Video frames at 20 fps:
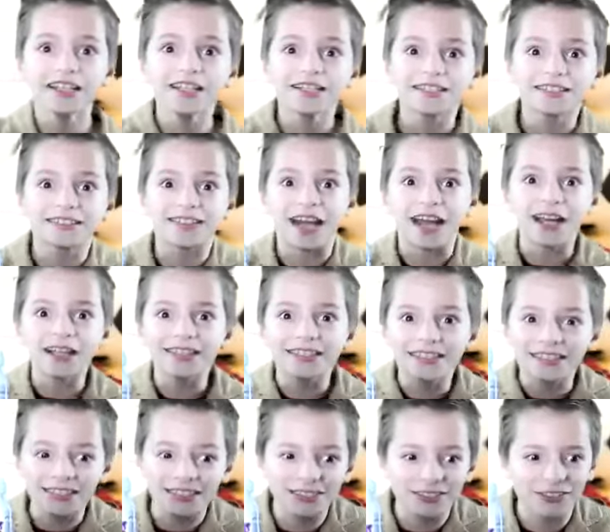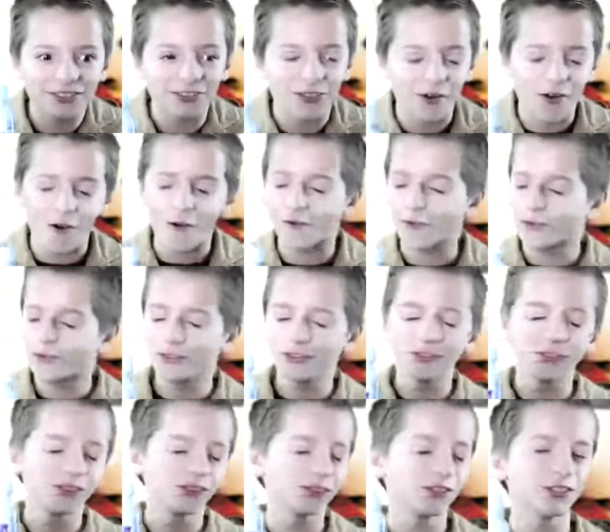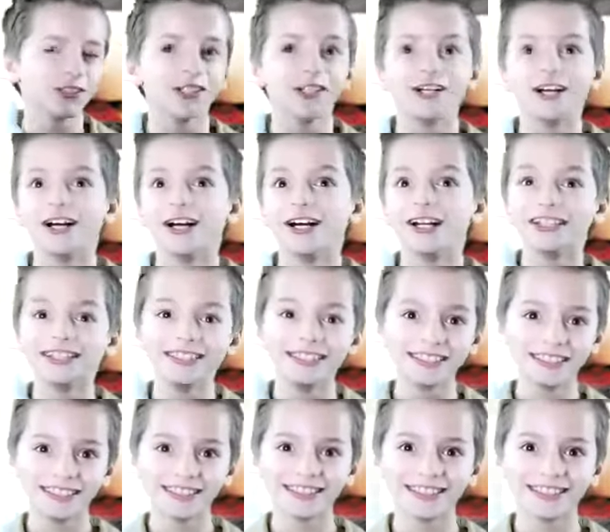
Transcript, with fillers: It tastes so good.